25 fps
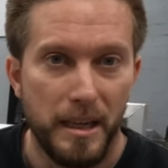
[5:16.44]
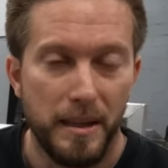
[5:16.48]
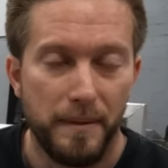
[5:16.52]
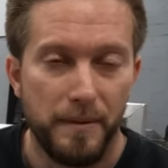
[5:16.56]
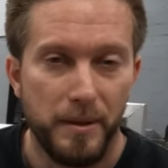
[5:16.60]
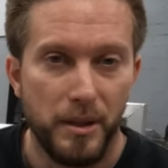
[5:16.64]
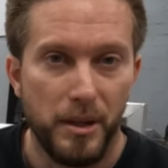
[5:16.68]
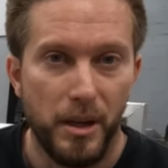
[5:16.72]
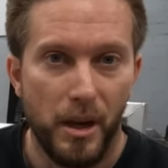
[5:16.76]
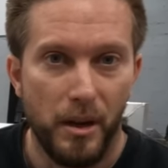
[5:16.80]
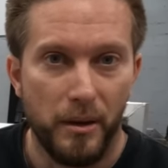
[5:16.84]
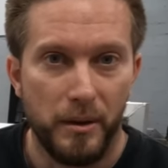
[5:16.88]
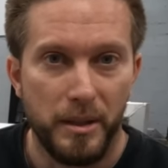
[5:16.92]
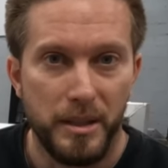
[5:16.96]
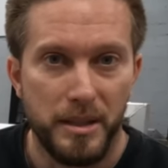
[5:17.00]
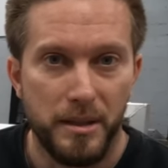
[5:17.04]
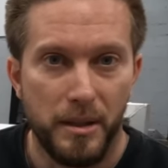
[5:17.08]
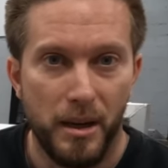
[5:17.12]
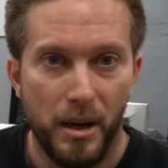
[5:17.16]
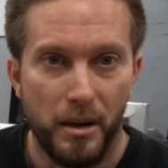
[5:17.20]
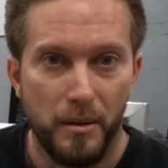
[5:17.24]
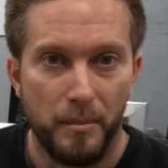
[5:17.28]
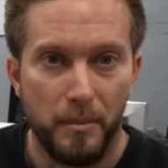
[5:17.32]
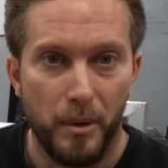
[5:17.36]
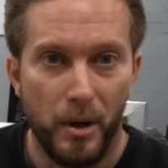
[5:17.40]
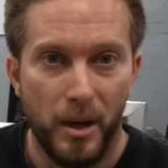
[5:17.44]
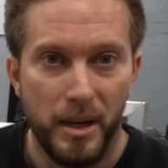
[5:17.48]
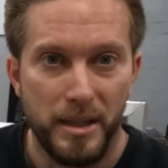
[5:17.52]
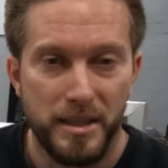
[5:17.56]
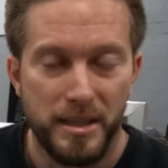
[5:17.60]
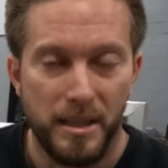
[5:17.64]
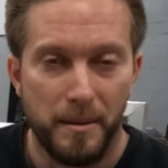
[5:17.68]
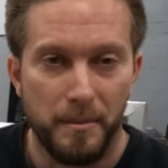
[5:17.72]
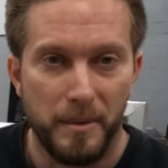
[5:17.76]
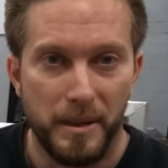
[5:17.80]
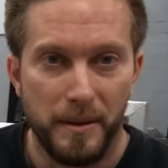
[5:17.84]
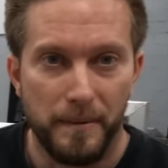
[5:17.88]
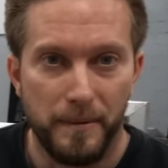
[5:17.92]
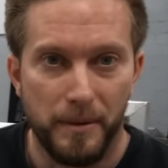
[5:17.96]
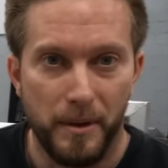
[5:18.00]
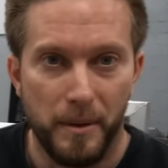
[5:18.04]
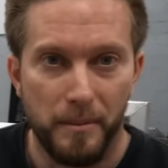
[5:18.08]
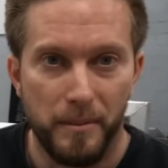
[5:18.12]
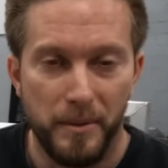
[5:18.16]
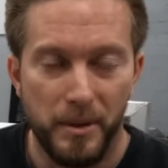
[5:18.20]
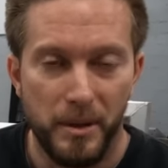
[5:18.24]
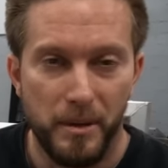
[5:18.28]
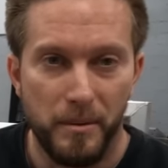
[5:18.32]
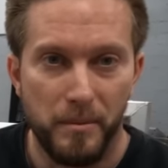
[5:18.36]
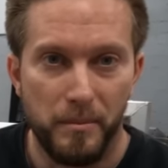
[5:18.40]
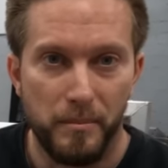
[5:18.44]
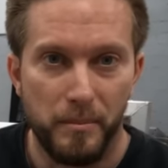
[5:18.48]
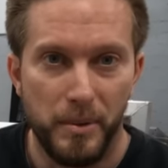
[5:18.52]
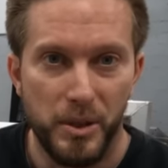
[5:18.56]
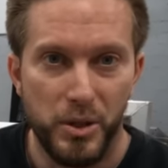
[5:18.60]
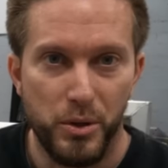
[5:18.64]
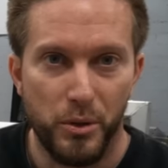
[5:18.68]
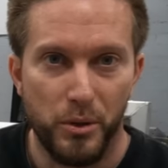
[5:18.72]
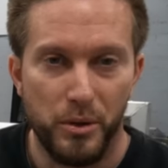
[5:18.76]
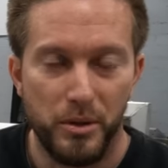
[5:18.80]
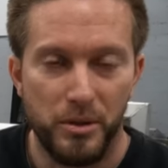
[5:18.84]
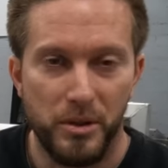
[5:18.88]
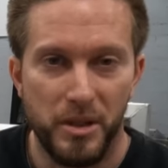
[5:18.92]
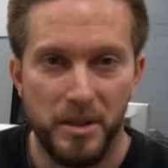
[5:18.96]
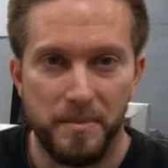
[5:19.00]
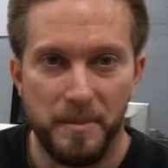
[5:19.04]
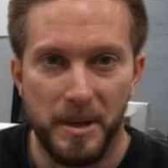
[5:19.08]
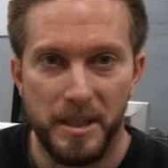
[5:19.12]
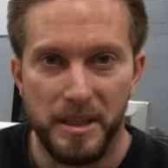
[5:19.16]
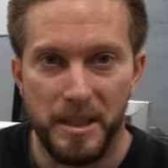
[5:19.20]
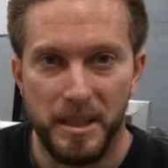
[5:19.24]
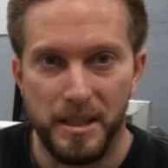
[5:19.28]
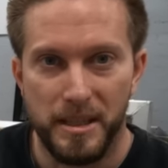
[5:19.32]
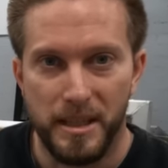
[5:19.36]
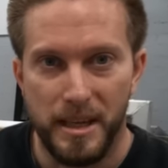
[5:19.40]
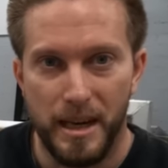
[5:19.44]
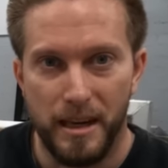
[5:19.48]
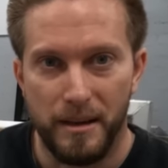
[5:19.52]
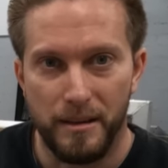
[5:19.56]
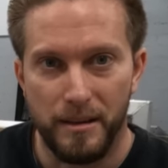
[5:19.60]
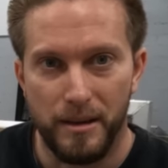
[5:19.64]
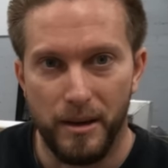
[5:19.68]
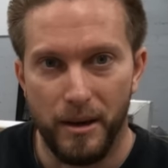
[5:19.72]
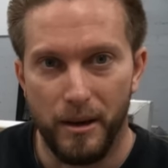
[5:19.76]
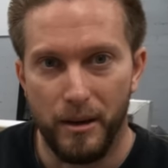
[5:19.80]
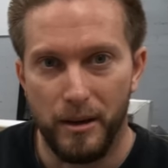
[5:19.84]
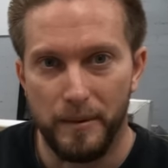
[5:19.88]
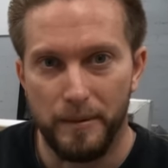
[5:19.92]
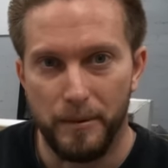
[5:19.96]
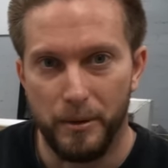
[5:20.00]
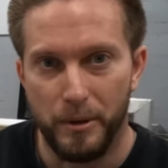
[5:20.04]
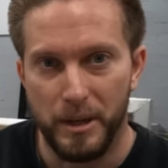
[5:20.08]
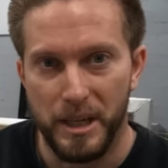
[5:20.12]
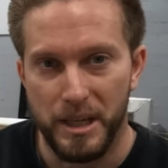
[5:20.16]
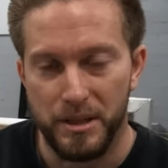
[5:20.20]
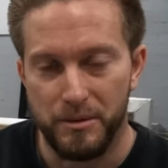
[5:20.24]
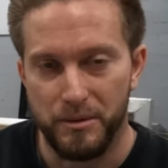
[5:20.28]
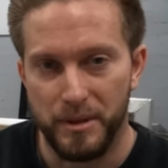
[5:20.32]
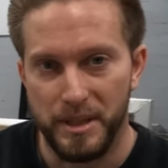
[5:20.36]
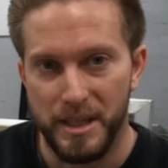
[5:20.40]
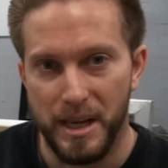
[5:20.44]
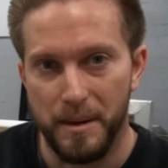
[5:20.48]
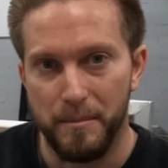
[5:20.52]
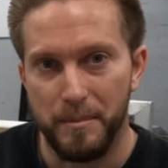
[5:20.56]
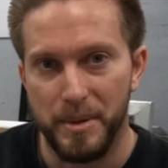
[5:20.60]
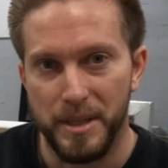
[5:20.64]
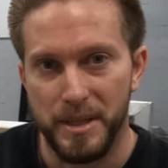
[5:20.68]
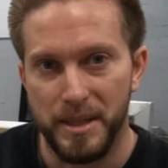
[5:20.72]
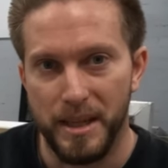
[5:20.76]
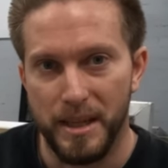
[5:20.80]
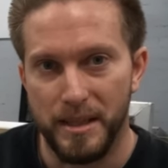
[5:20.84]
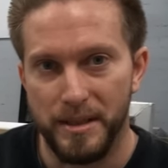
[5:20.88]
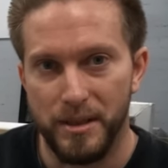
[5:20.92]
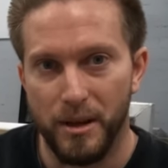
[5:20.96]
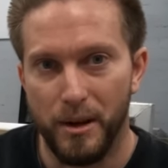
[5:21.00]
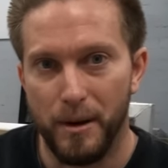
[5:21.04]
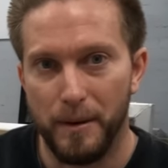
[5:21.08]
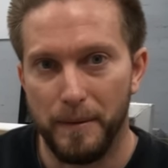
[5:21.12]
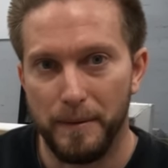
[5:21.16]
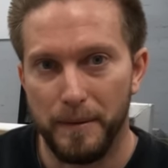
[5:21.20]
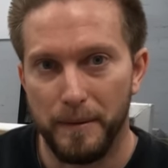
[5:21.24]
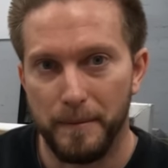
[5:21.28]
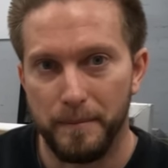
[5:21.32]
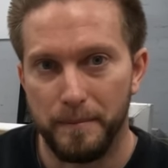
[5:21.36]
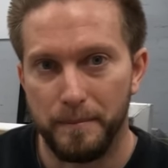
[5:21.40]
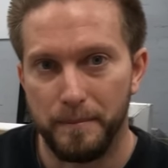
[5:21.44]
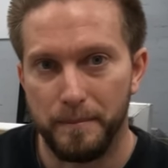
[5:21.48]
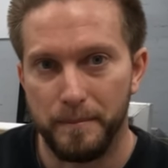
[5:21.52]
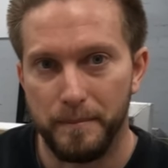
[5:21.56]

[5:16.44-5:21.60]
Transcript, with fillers: And if you're going to go buy something from them, be sure to use my discount code for an extra 10% off.